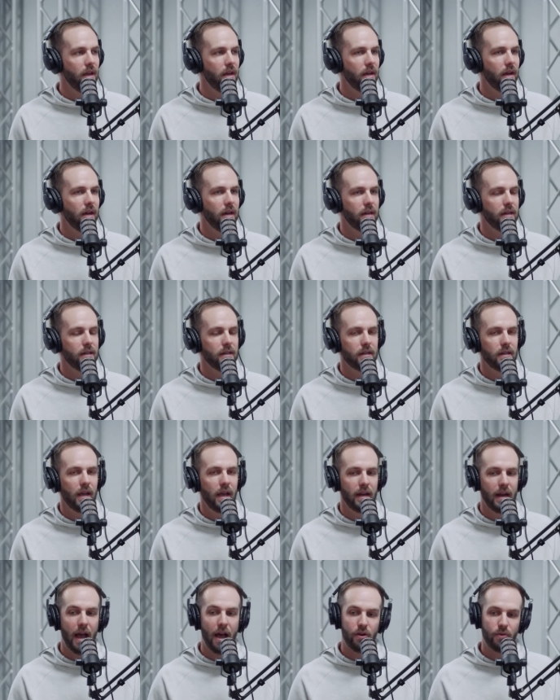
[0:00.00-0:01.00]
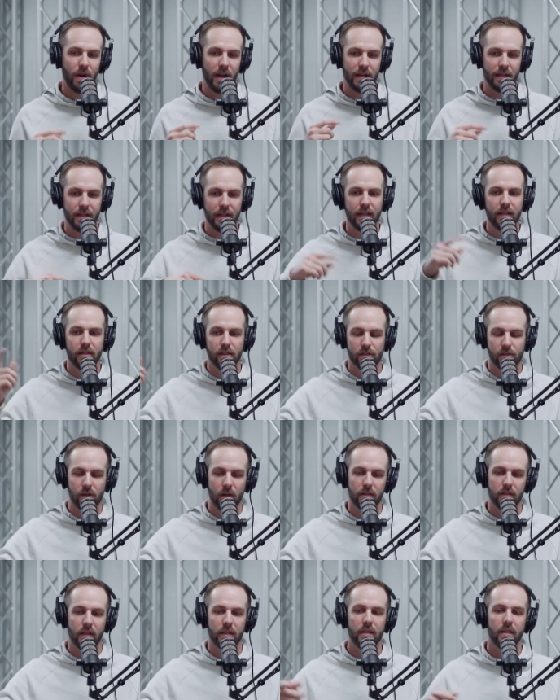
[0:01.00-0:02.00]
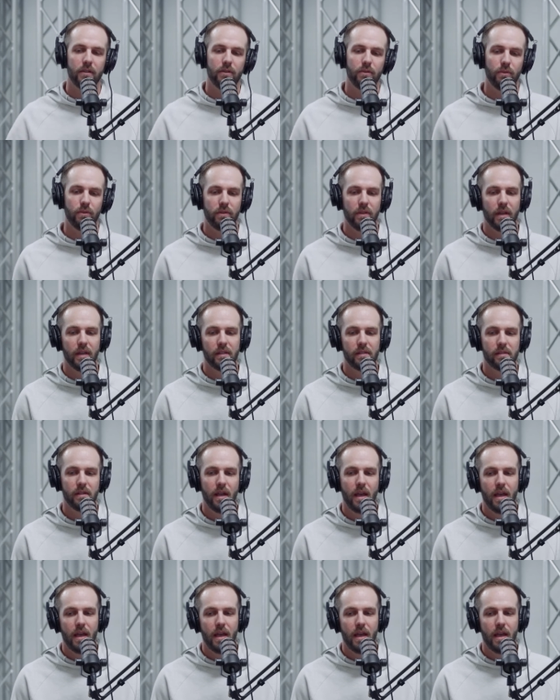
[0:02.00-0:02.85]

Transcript: Uh, and how do I need to start thinking through things?